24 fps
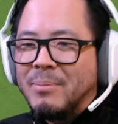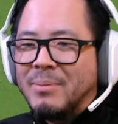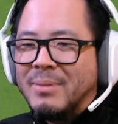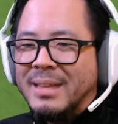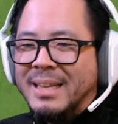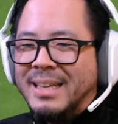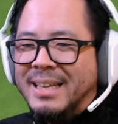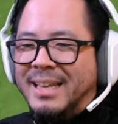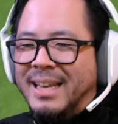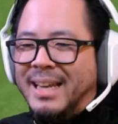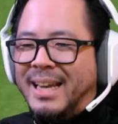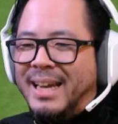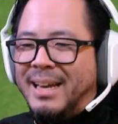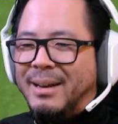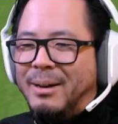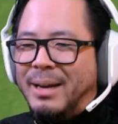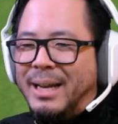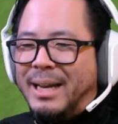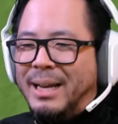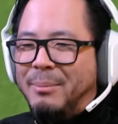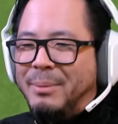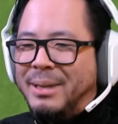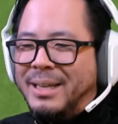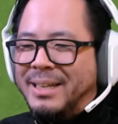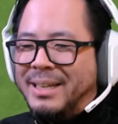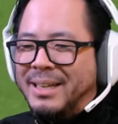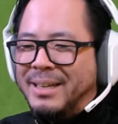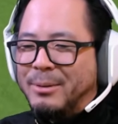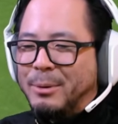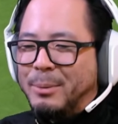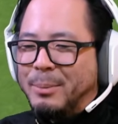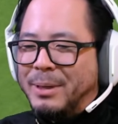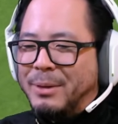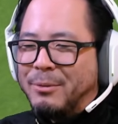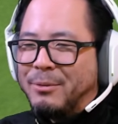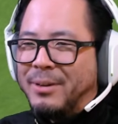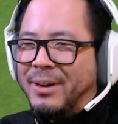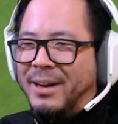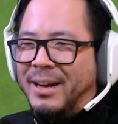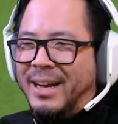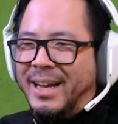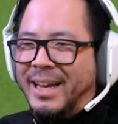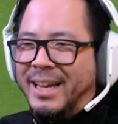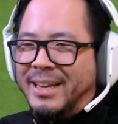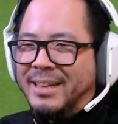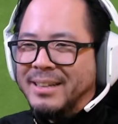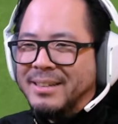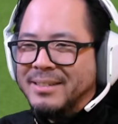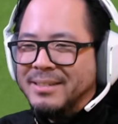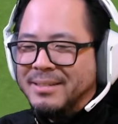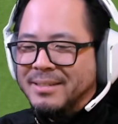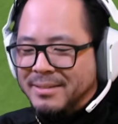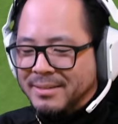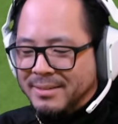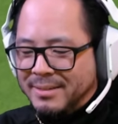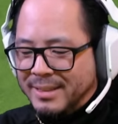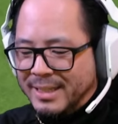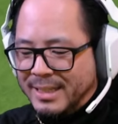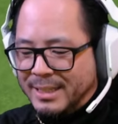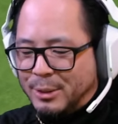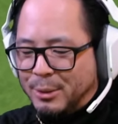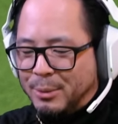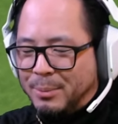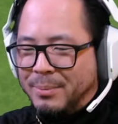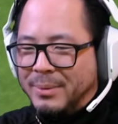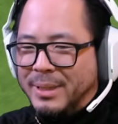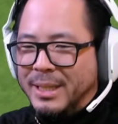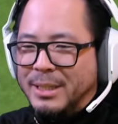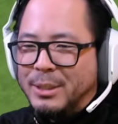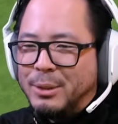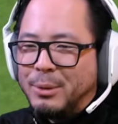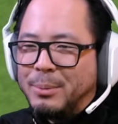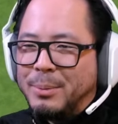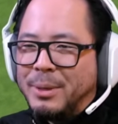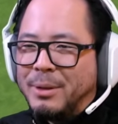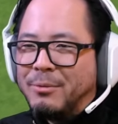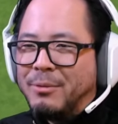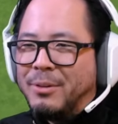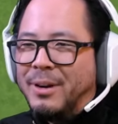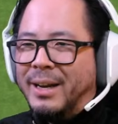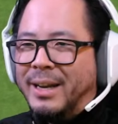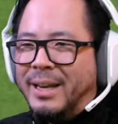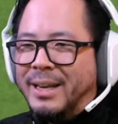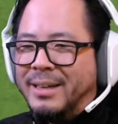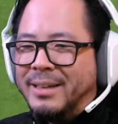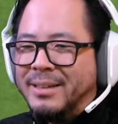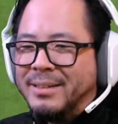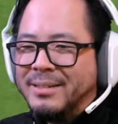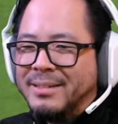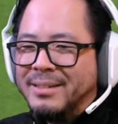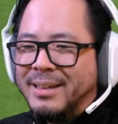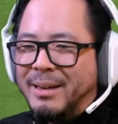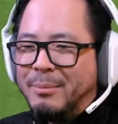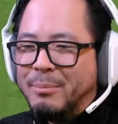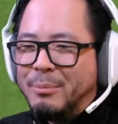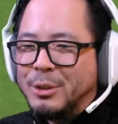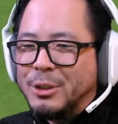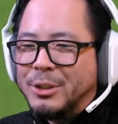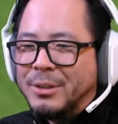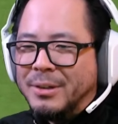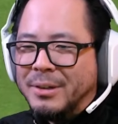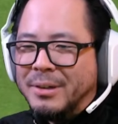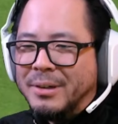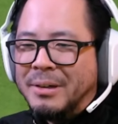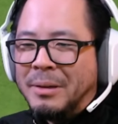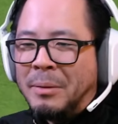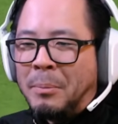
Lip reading: Yeah, I mean, it'll be fine. This'll be fine, I'm sure.